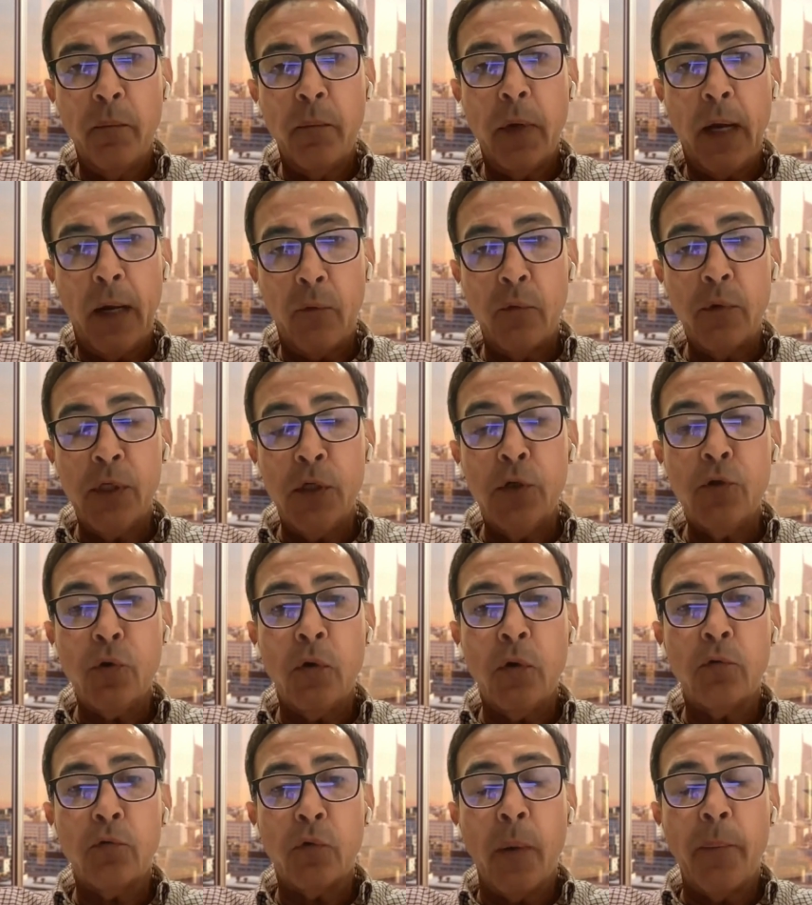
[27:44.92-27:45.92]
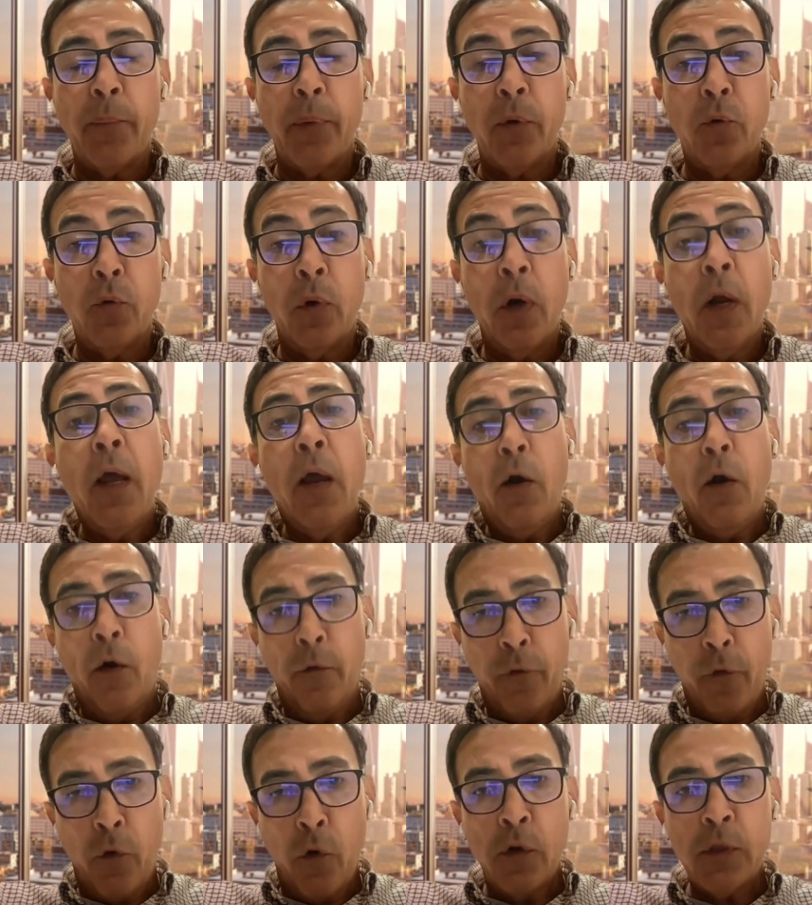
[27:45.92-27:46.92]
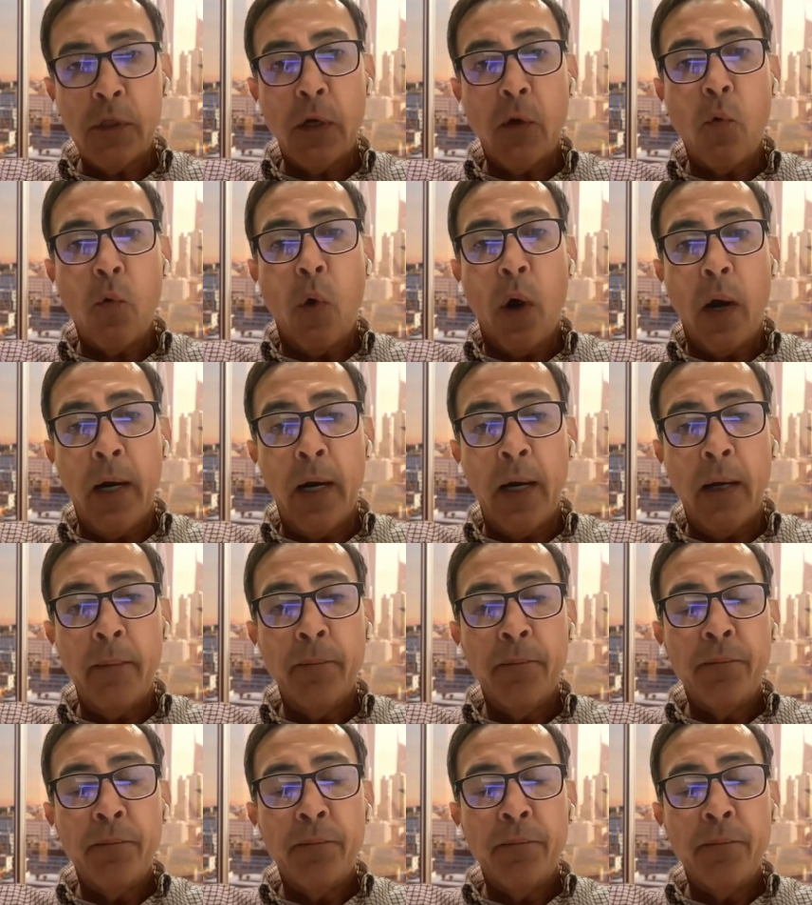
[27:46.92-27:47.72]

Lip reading: acquisition entrepreneur. Of course, Acquira,